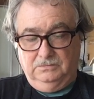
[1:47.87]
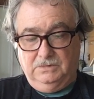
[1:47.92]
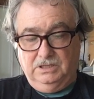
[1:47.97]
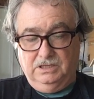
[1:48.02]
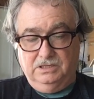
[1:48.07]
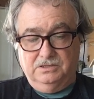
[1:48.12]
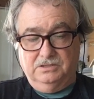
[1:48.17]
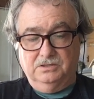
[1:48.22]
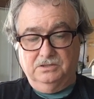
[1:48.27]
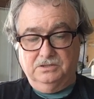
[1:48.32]

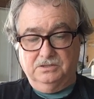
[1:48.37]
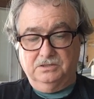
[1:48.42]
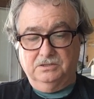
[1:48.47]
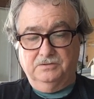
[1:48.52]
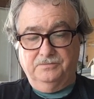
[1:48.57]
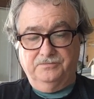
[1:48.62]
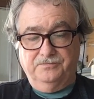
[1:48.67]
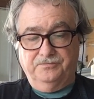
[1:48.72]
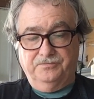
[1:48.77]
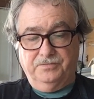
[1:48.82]
it's just
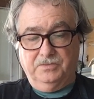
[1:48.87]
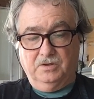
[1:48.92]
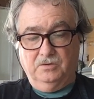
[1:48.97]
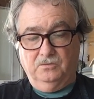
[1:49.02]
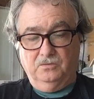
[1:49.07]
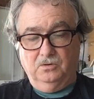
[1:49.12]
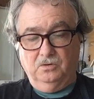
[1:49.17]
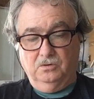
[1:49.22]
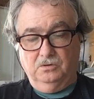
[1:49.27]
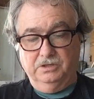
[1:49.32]

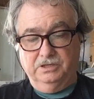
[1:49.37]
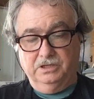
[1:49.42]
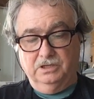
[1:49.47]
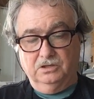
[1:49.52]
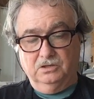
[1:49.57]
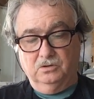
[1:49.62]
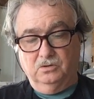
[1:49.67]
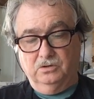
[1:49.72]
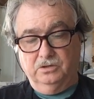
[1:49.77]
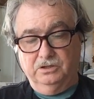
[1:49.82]
rolling a
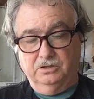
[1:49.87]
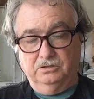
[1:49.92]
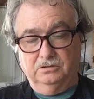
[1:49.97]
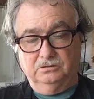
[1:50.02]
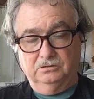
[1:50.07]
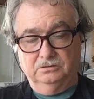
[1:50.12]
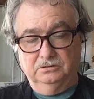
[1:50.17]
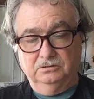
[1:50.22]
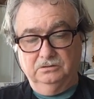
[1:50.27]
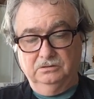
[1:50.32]

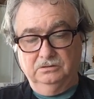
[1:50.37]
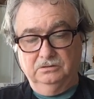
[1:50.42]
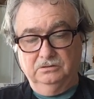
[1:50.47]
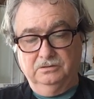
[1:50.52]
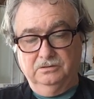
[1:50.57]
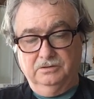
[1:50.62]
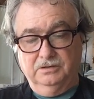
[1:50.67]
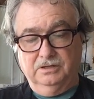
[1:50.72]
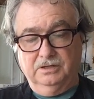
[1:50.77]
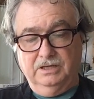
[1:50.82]
coil,
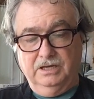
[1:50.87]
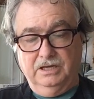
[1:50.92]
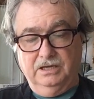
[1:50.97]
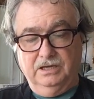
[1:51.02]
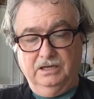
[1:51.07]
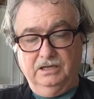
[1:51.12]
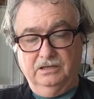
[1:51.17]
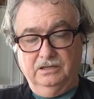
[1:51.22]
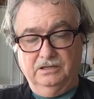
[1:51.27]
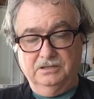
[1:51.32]

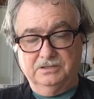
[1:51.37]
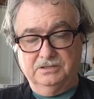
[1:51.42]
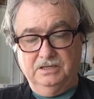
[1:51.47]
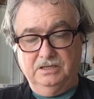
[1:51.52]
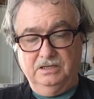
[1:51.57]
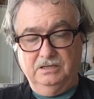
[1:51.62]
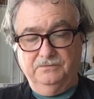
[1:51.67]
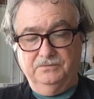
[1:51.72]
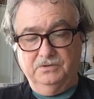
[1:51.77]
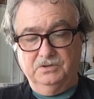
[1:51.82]
getting it as
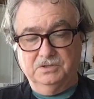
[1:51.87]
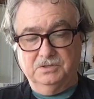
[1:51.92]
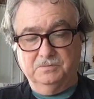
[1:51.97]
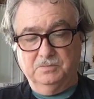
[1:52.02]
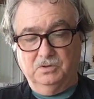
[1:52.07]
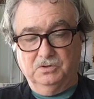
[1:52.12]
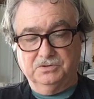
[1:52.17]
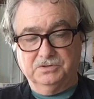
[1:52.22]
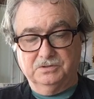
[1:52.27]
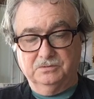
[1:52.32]
even as
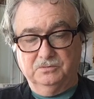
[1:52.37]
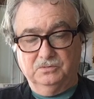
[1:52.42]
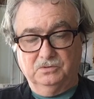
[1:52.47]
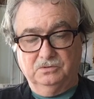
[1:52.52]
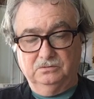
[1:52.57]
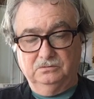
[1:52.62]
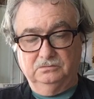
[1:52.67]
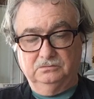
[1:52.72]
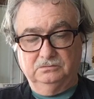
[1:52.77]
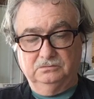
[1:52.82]

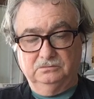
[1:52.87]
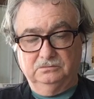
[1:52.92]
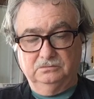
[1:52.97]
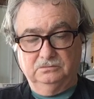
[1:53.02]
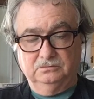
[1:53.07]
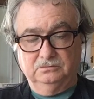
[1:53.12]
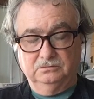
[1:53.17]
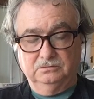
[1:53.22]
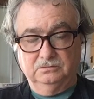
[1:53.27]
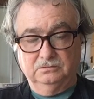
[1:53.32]
possible,
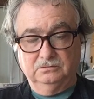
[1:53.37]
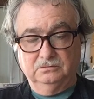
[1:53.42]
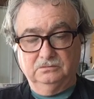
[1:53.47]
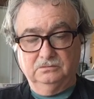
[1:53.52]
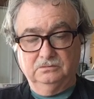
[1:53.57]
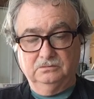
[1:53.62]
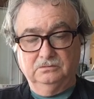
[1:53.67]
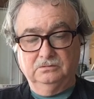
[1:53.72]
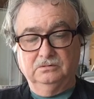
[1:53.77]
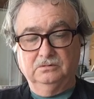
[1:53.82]

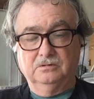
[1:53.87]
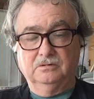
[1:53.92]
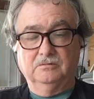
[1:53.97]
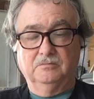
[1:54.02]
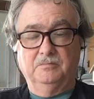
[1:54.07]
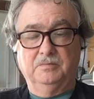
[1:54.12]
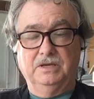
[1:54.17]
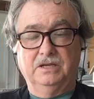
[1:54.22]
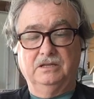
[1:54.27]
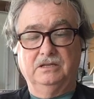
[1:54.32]

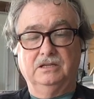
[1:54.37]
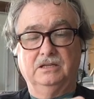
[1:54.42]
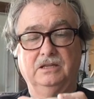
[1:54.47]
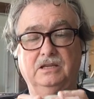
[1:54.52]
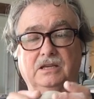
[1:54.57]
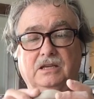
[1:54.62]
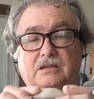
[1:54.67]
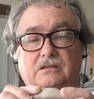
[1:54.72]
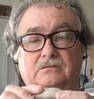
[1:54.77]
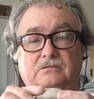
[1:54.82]
bending
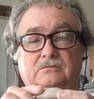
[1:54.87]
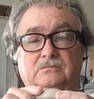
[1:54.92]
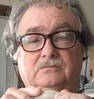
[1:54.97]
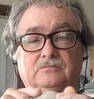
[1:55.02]
it,